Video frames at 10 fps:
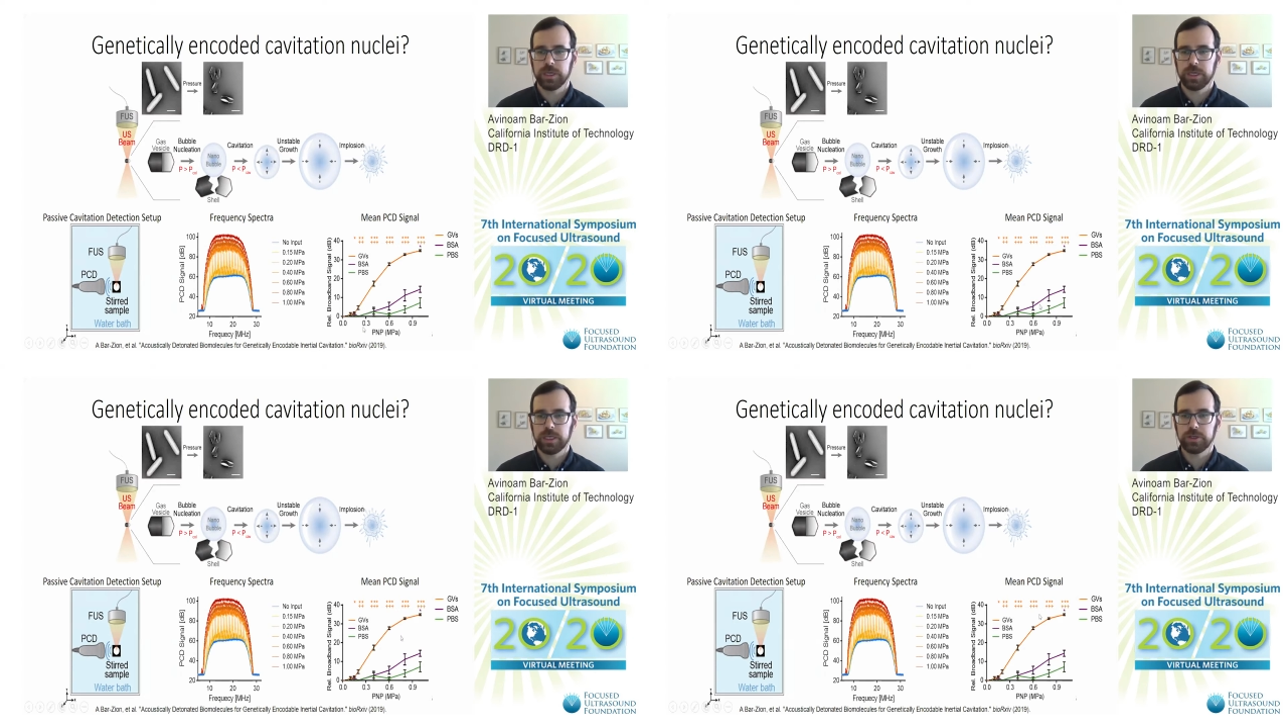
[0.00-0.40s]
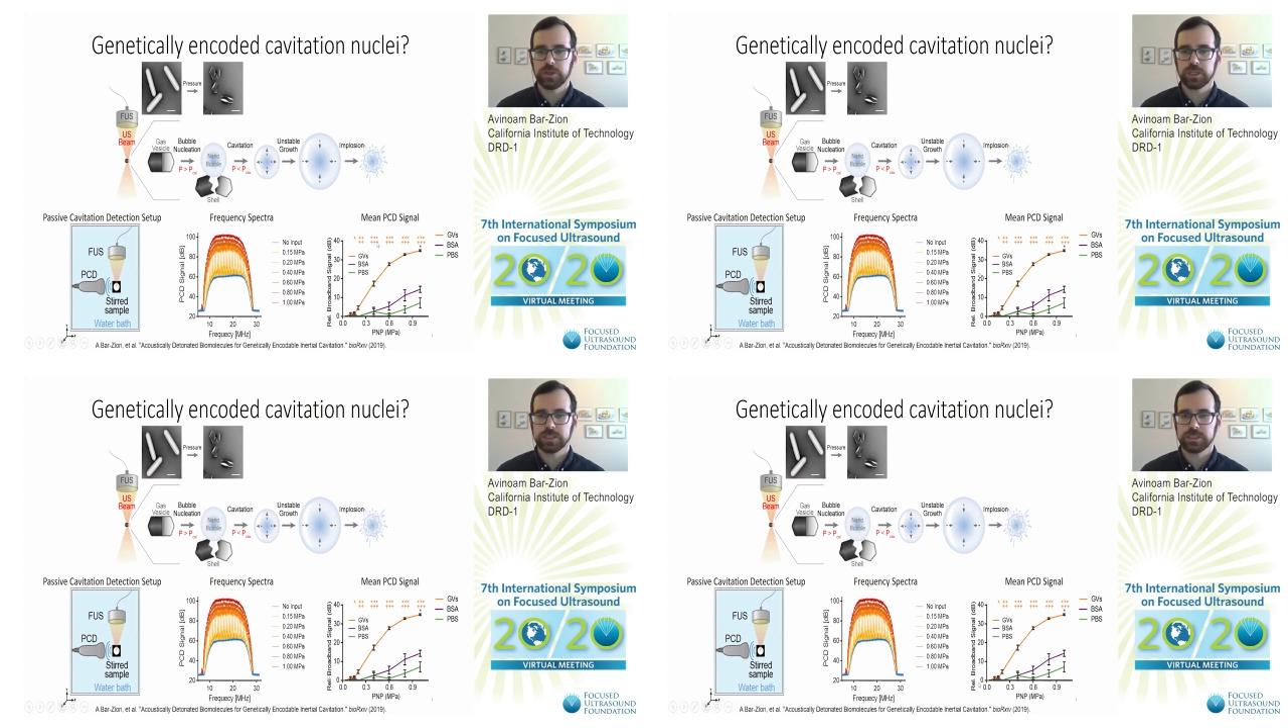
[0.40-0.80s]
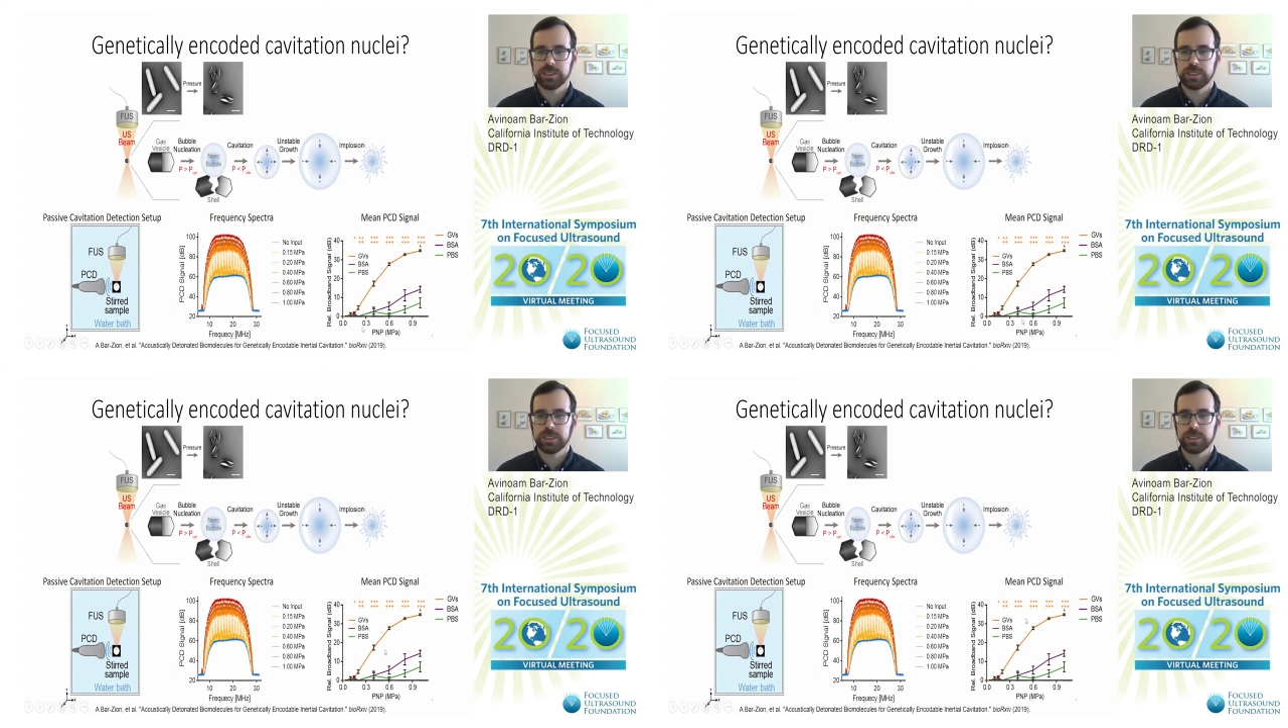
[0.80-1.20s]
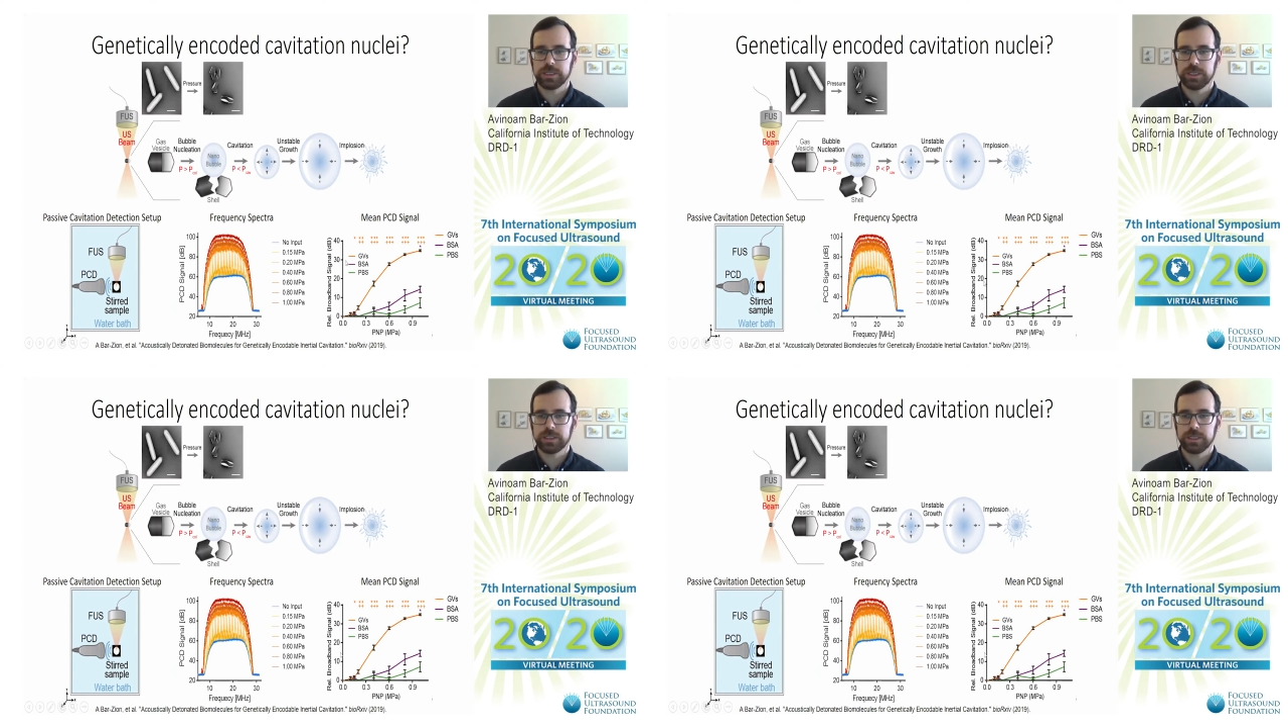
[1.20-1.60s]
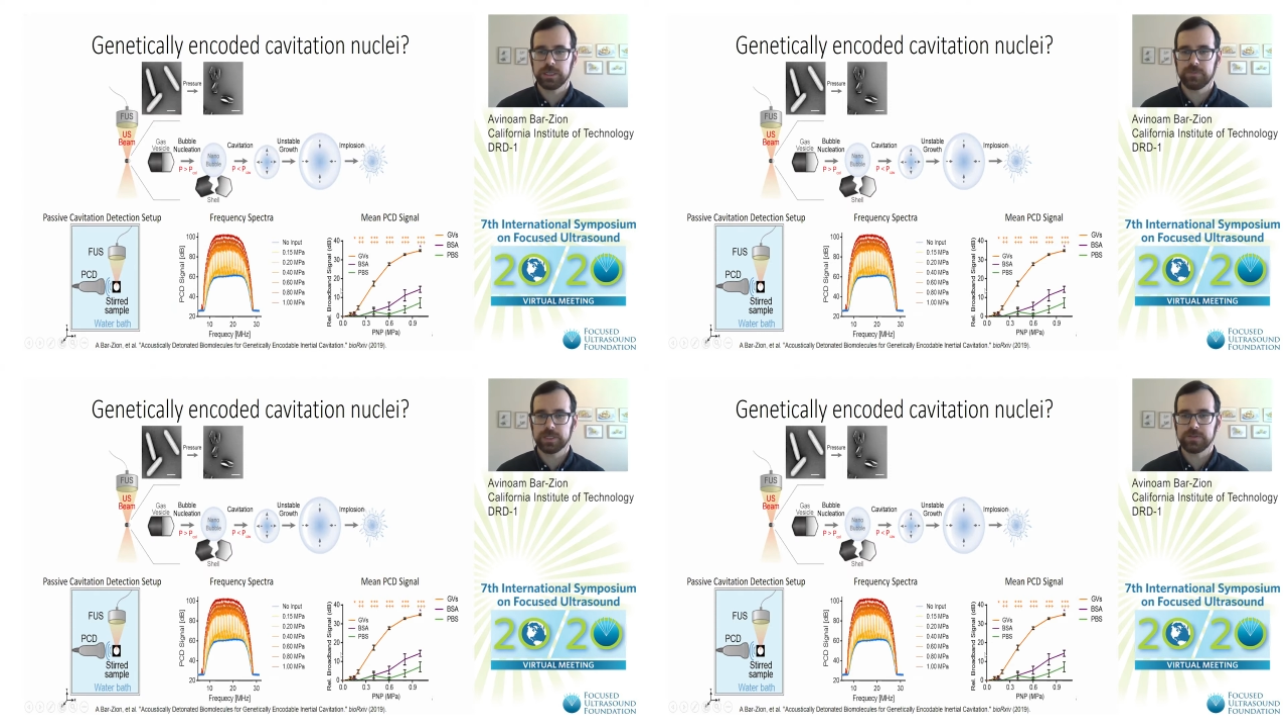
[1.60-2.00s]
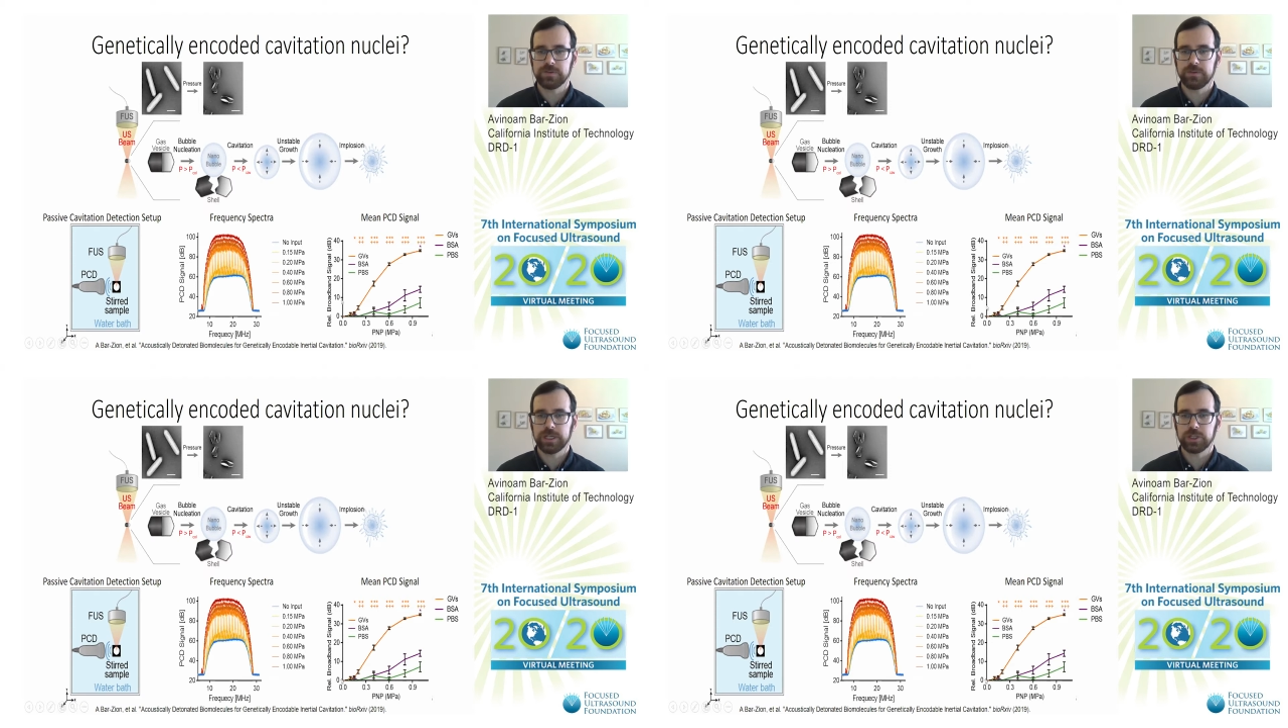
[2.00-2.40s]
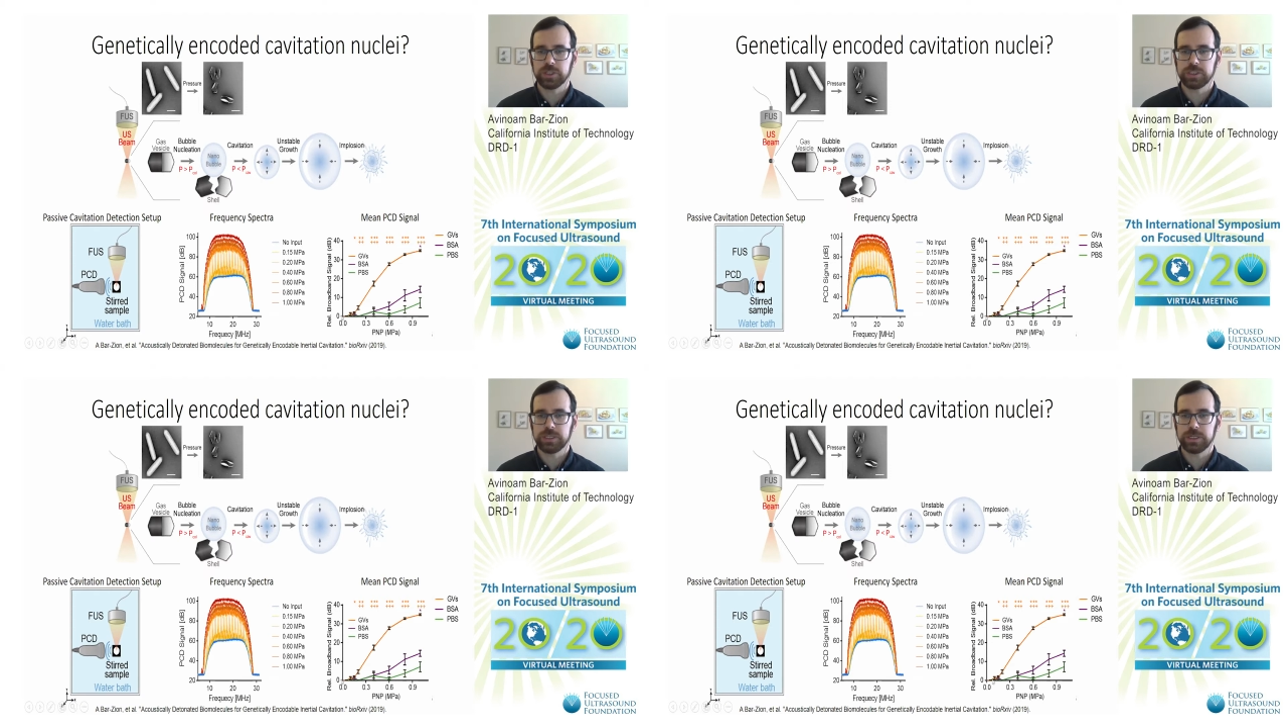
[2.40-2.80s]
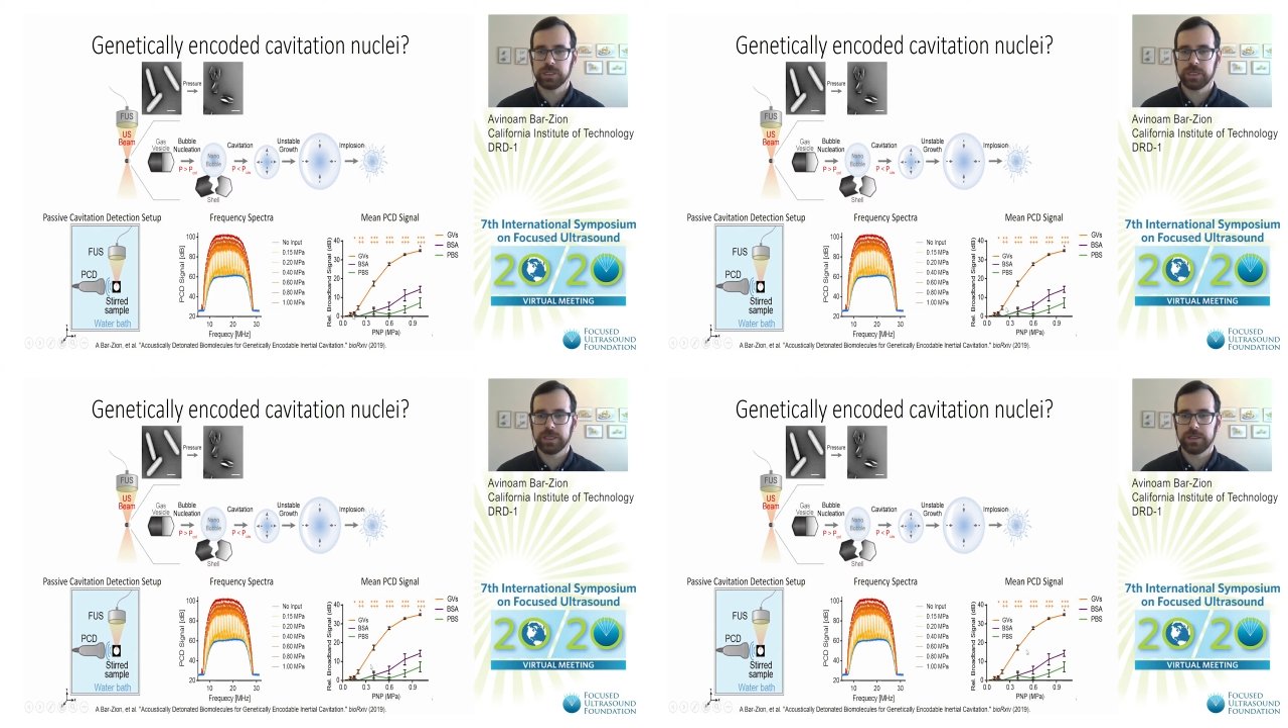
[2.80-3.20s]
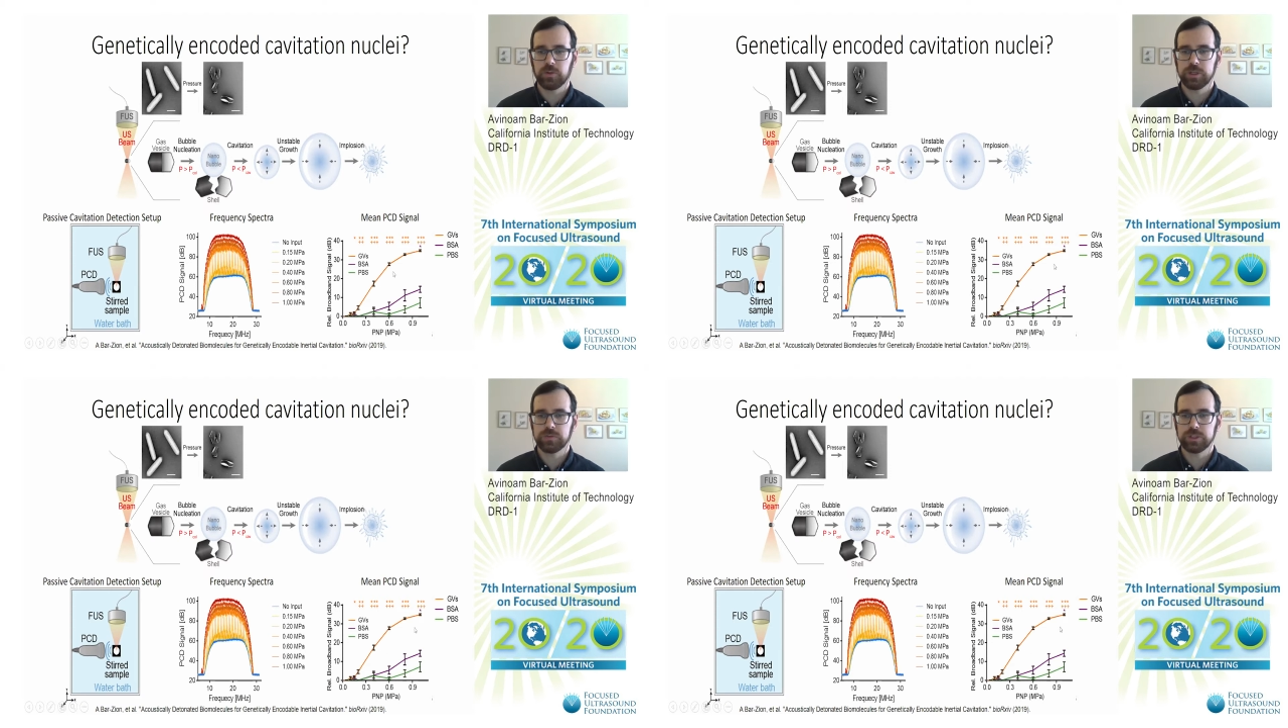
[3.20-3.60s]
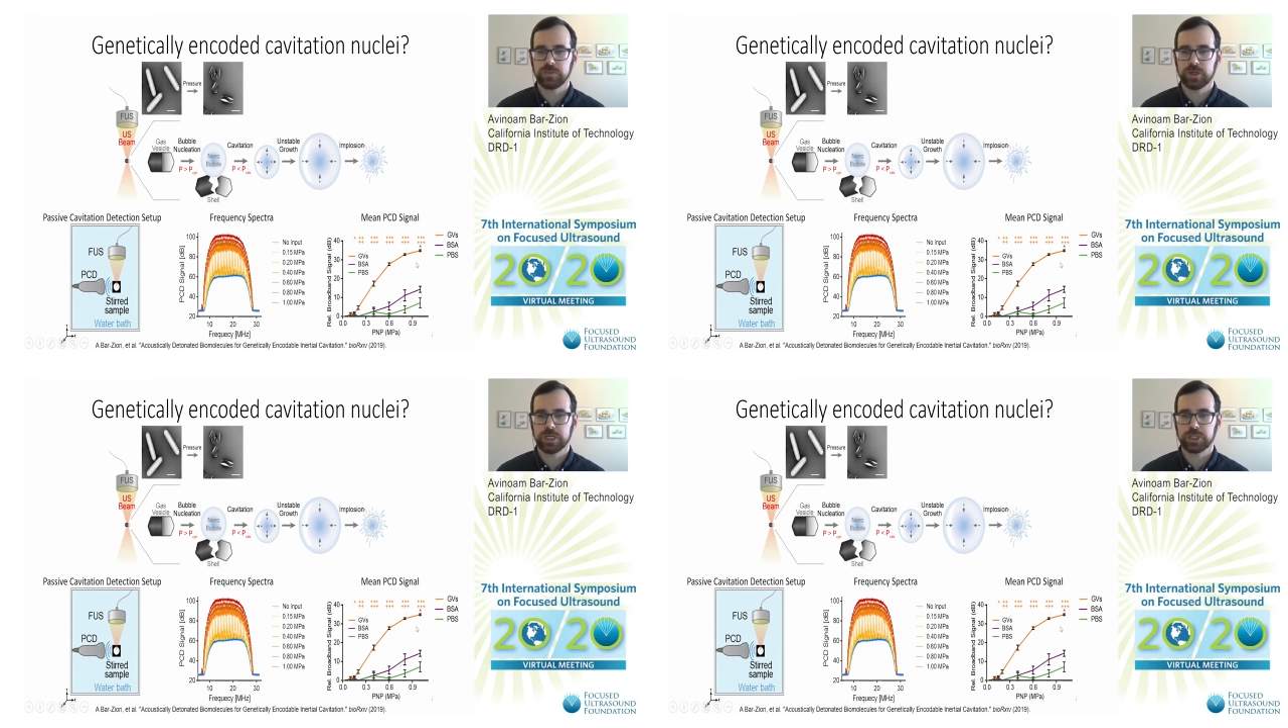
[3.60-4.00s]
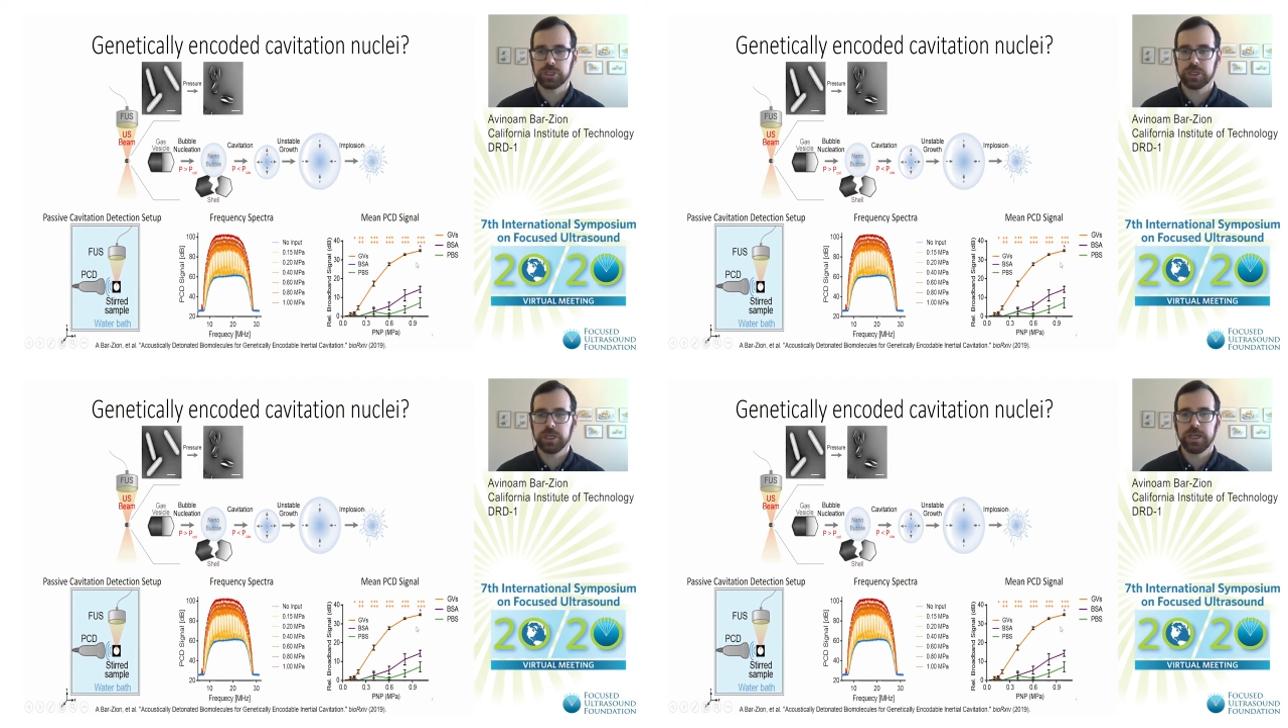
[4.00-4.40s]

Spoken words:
Here you can see that the passive cavitation signal increased with pressure